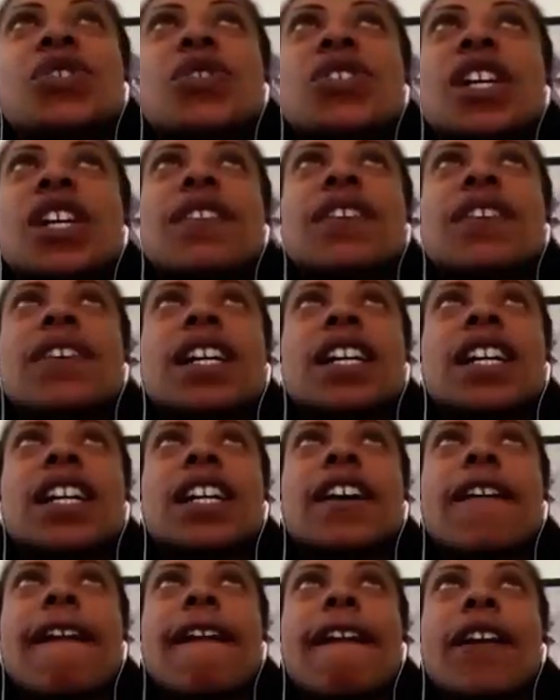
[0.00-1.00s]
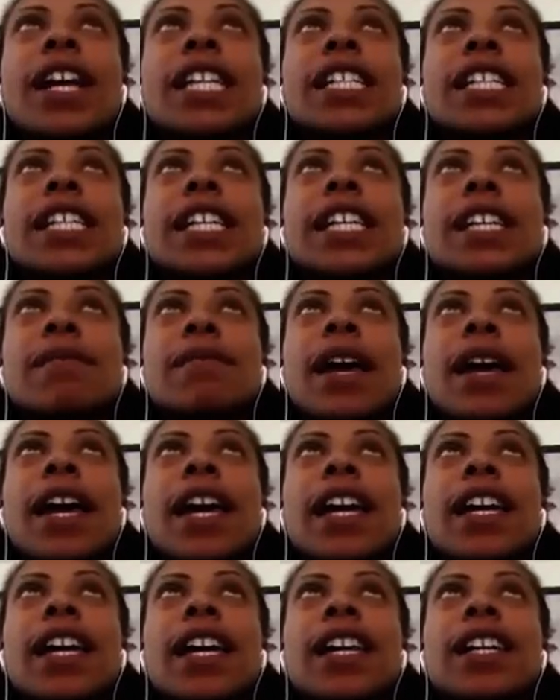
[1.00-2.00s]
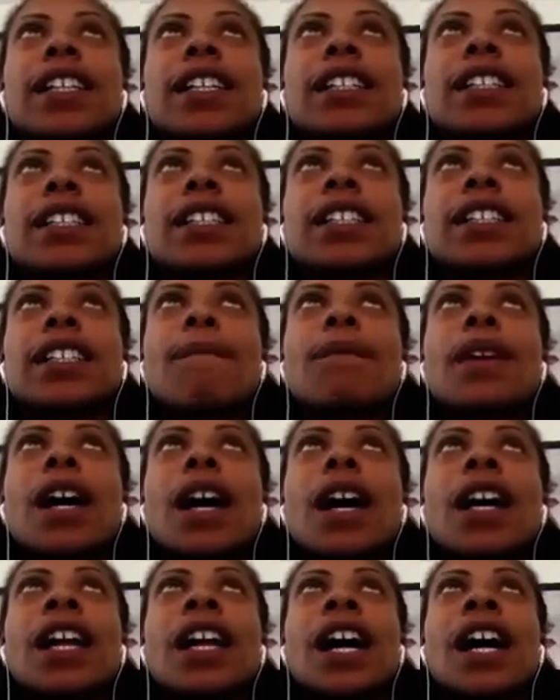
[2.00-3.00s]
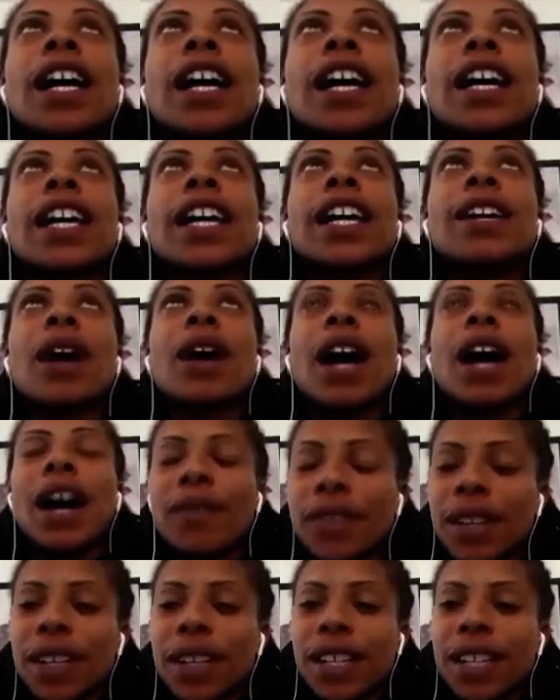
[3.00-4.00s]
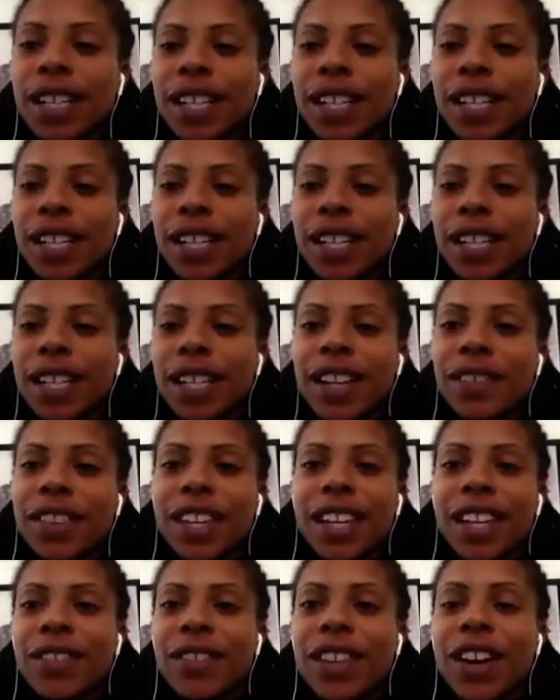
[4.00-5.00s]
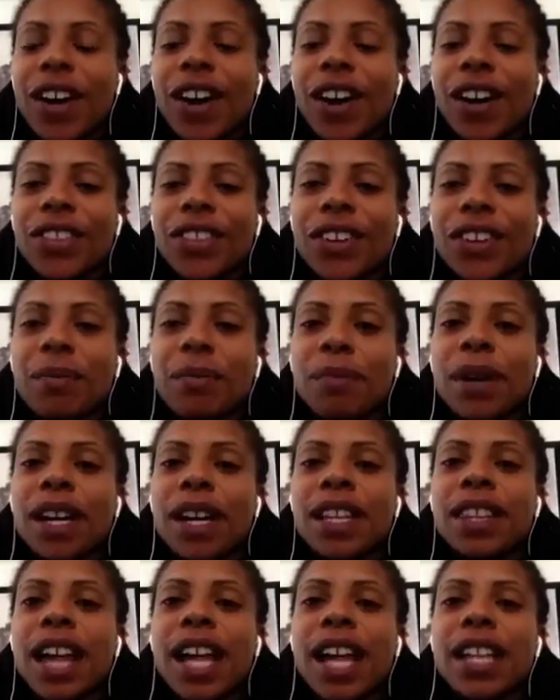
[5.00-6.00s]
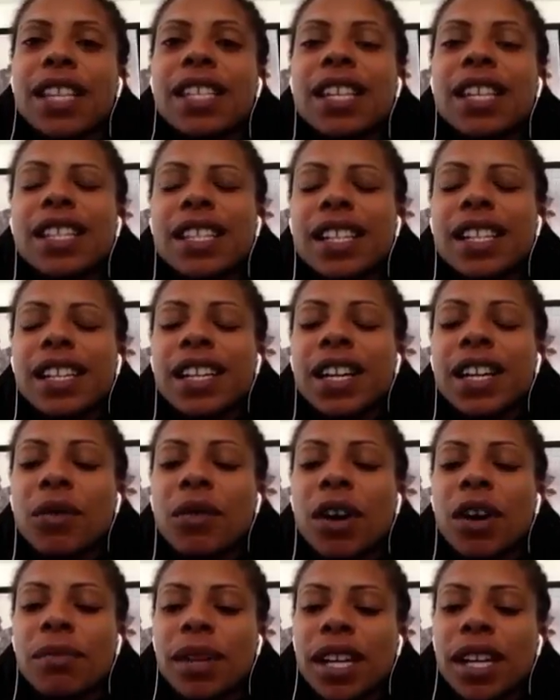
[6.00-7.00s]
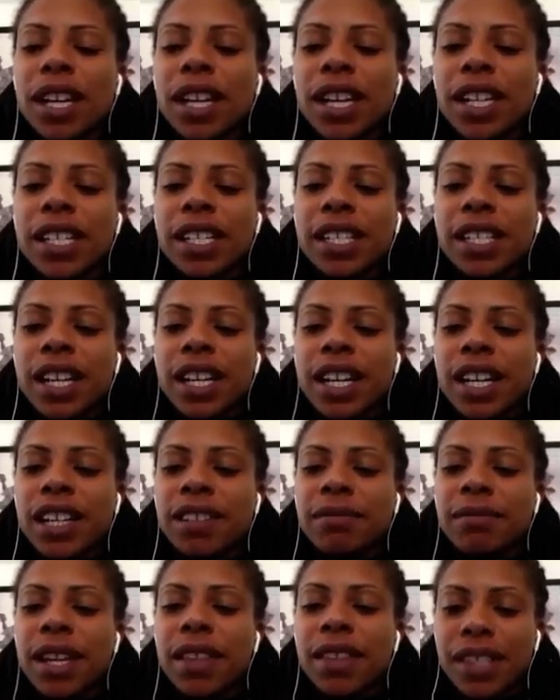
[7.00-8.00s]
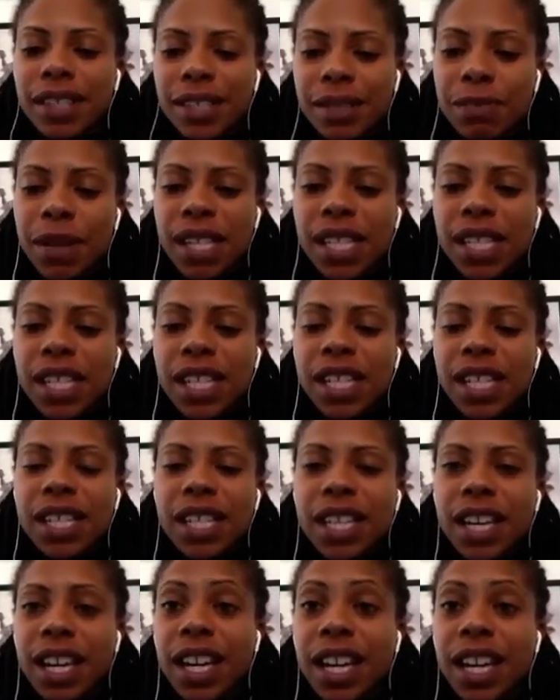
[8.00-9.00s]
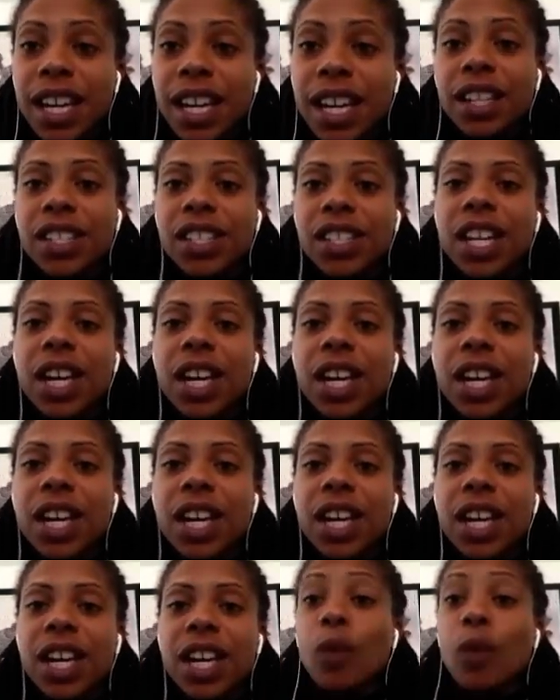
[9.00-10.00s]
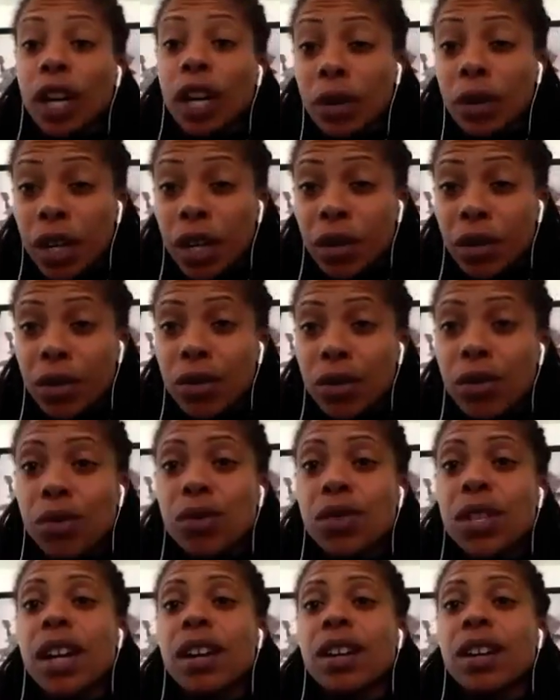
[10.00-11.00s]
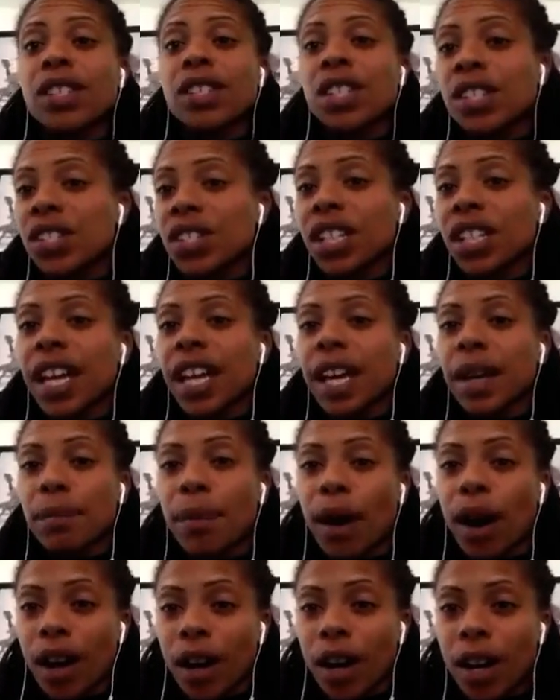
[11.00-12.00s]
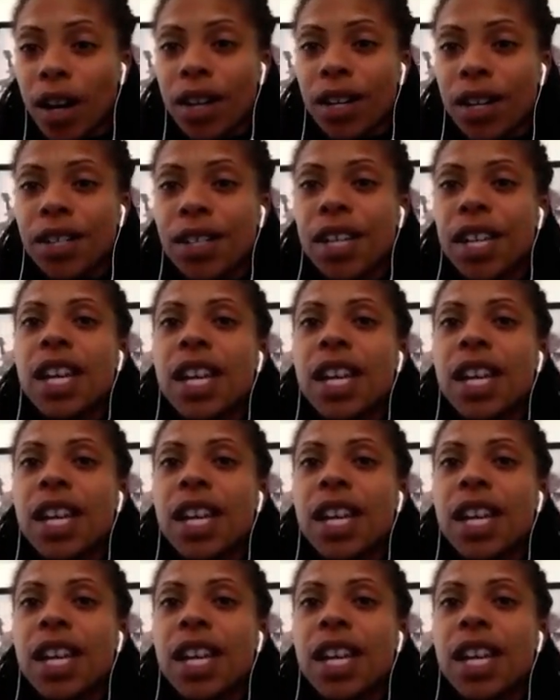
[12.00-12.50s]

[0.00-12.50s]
of a Great Teammate. And I will have to, I can't even think of the author, but it's a good one because in this business, again, like you said, we're working with crews that are essentially like partners.